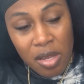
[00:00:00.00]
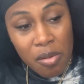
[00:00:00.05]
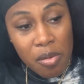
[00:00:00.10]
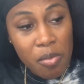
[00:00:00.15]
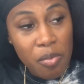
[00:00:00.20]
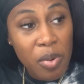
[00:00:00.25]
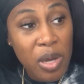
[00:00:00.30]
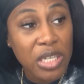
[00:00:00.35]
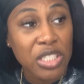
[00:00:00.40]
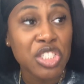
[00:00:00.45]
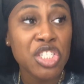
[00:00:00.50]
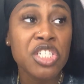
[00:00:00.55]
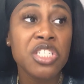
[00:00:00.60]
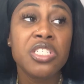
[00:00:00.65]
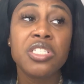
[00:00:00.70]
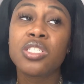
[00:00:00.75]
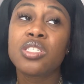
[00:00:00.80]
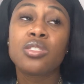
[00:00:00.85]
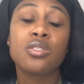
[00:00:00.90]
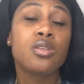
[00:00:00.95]
But
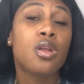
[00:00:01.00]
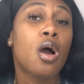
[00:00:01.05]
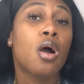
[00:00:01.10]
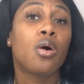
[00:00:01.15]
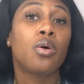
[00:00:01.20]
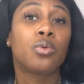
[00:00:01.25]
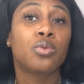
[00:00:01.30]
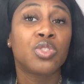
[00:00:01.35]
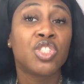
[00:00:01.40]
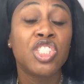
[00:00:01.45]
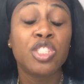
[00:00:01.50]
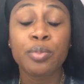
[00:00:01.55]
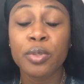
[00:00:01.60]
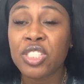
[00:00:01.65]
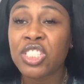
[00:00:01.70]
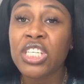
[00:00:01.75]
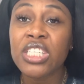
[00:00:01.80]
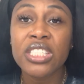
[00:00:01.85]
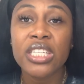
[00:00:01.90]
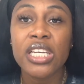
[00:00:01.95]
she's, you know, she's
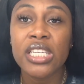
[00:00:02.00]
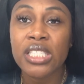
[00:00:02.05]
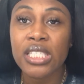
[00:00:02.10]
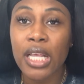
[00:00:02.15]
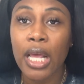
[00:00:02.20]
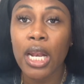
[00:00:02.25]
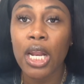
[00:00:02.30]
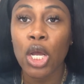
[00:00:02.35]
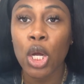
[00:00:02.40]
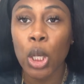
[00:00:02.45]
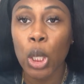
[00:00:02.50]
persistent in standing her